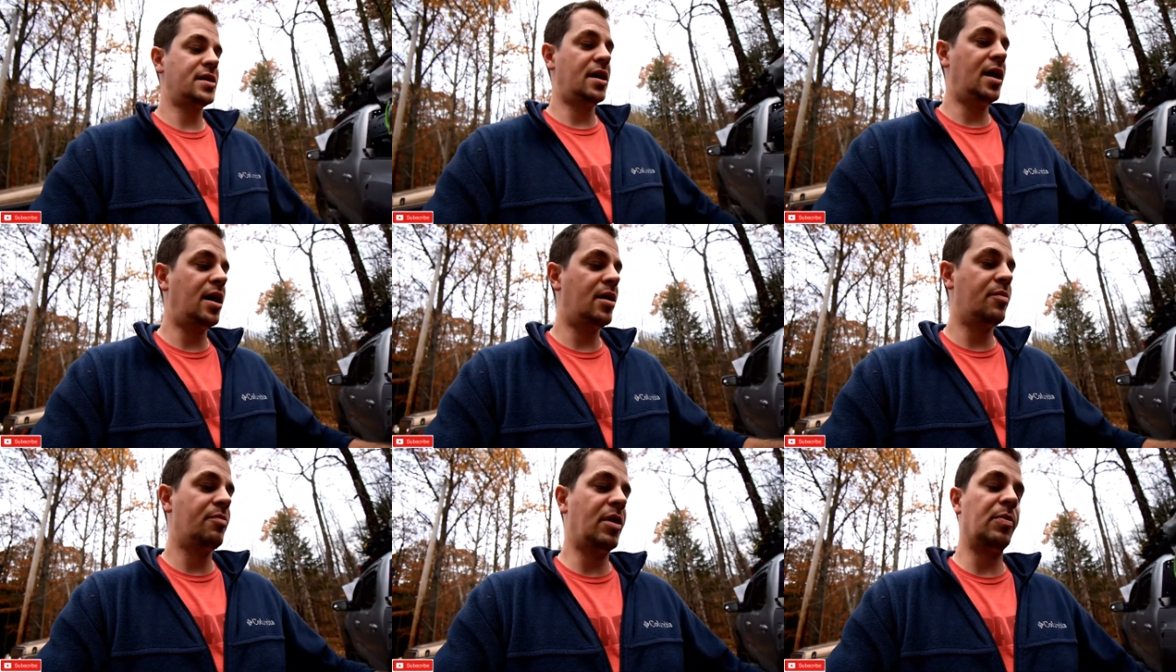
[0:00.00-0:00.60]

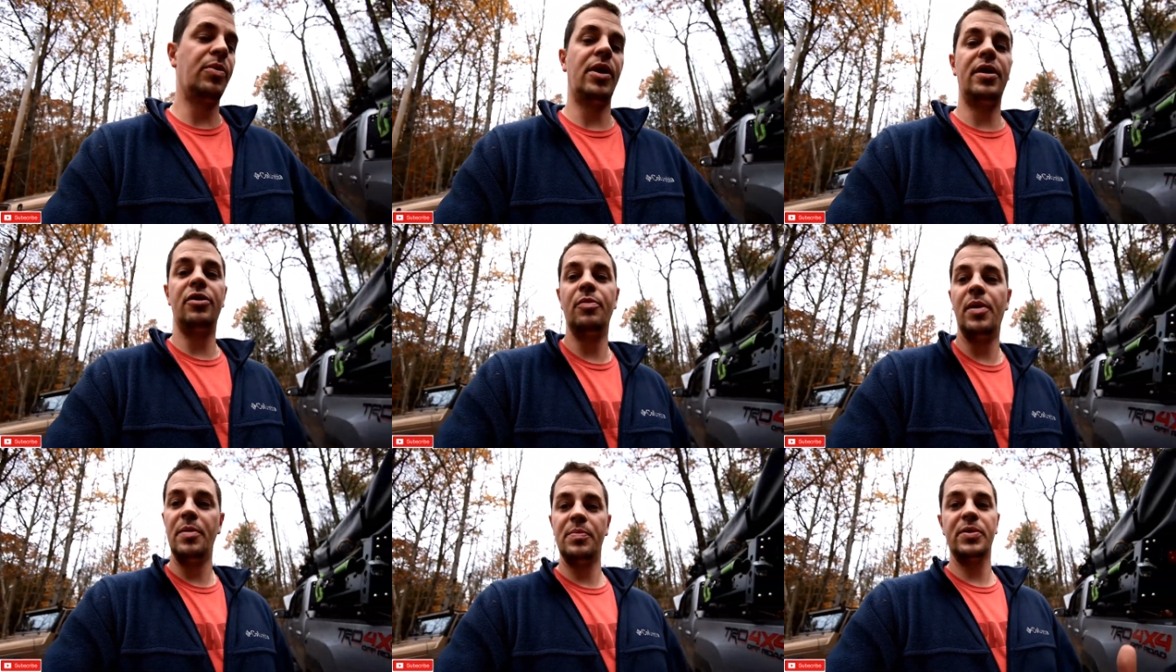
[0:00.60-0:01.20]
Uh, my brand new
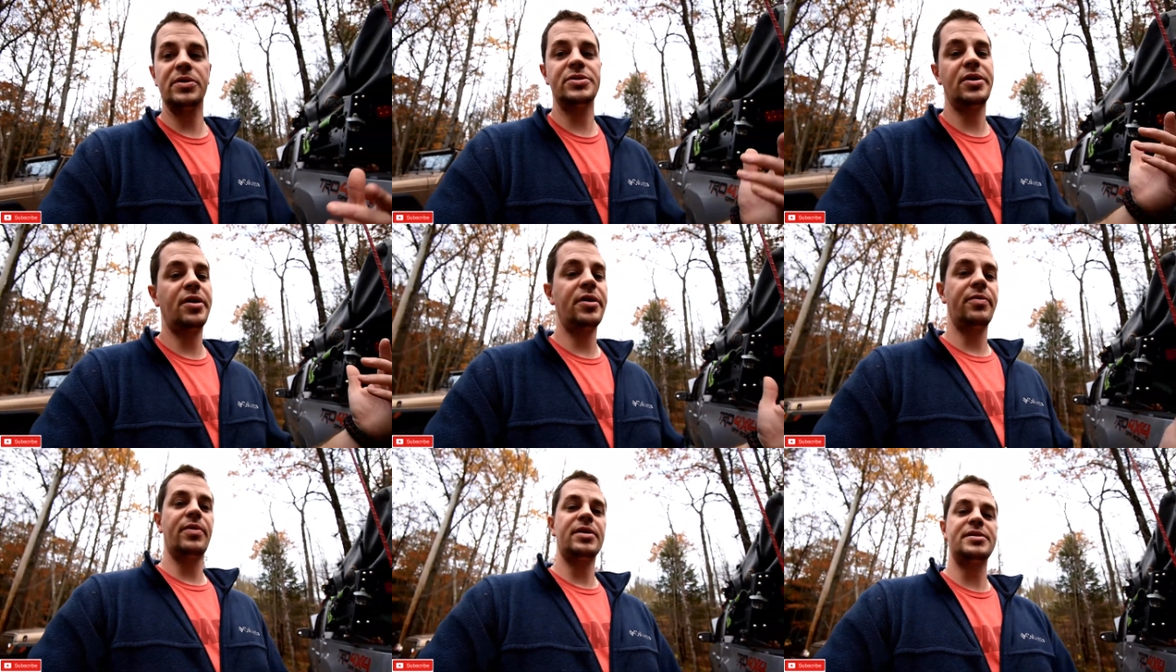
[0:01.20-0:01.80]
bumper is
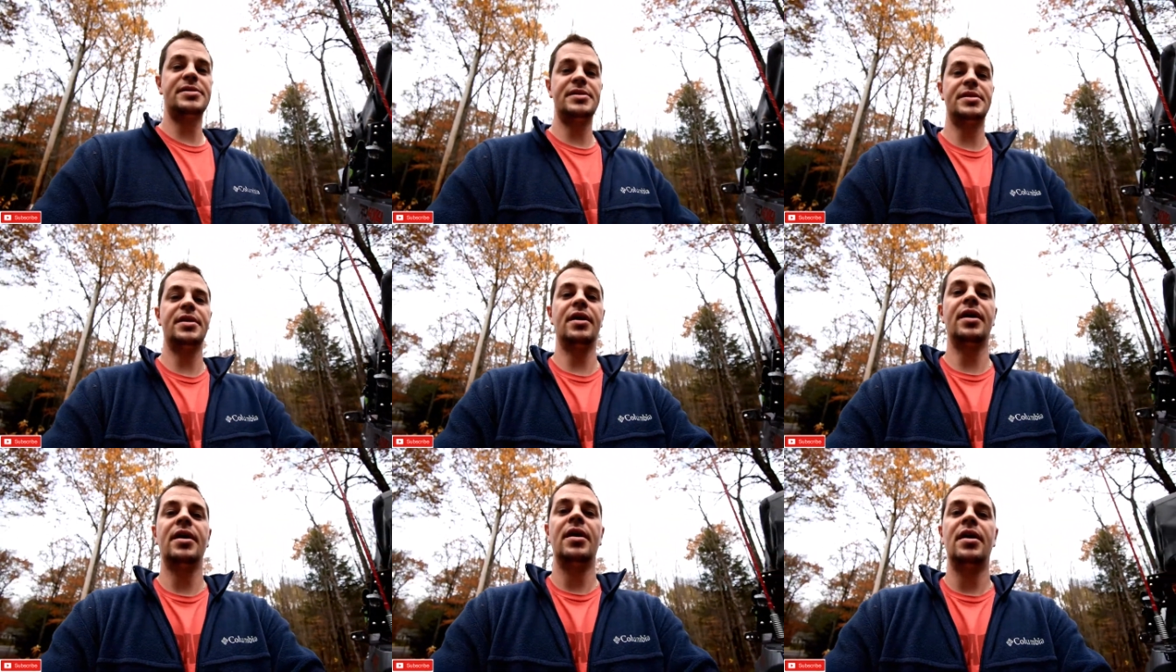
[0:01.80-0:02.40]
already rusting.